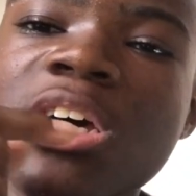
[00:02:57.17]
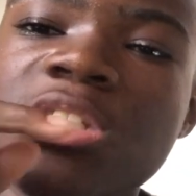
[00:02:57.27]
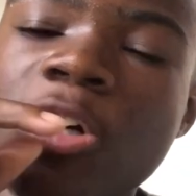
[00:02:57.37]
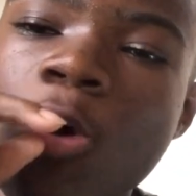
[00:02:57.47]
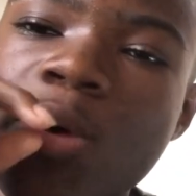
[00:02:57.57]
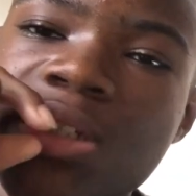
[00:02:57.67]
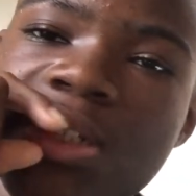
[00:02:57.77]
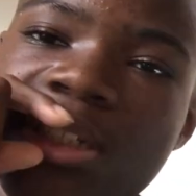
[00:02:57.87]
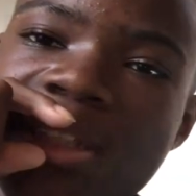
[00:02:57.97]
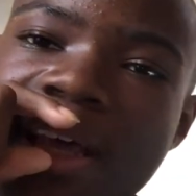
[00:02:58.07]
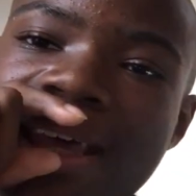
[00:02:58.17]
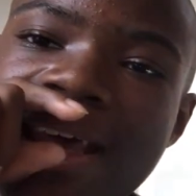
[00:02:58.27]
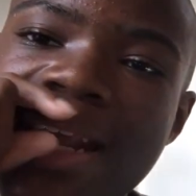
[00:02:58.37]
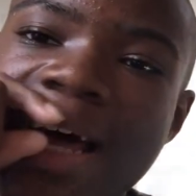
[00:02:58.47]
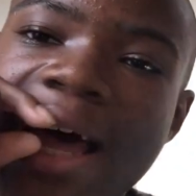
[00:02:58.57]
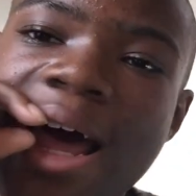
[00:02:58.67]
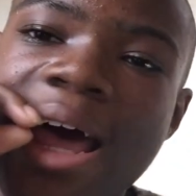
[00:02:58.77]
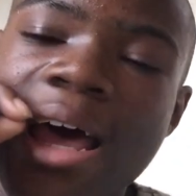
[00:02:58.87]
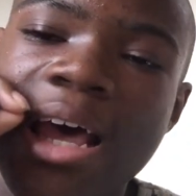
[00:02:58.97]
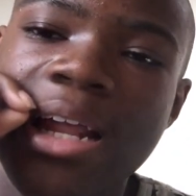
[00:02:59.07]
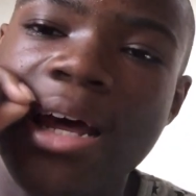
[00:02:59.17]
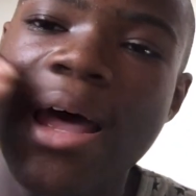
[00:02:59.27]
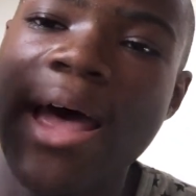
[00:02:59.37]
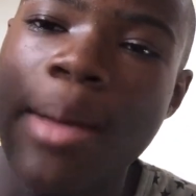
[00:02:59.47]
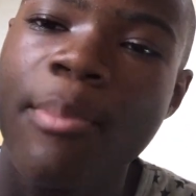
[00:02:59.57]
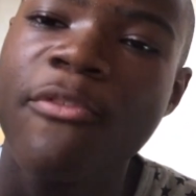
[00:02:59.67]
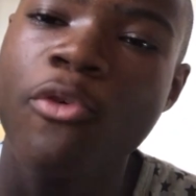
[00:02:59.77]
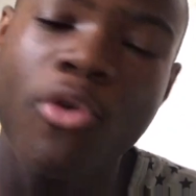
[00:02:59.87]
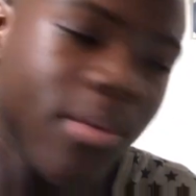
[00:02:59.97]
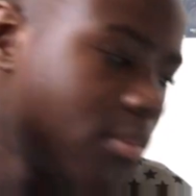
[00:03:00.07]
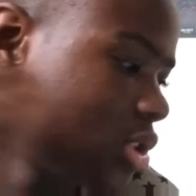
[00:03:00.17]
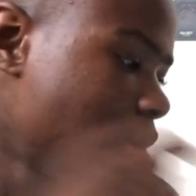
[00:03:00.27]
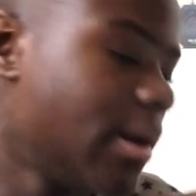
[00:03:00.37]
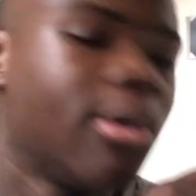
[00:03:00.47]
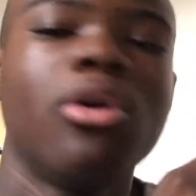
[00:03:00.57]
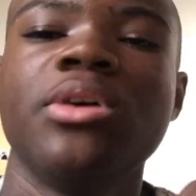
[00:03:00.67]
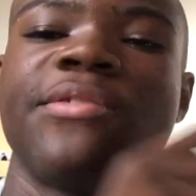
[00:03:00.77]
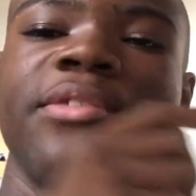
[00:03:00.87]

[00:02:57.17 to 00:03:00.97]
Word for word: is always, like in a M form, so it'll always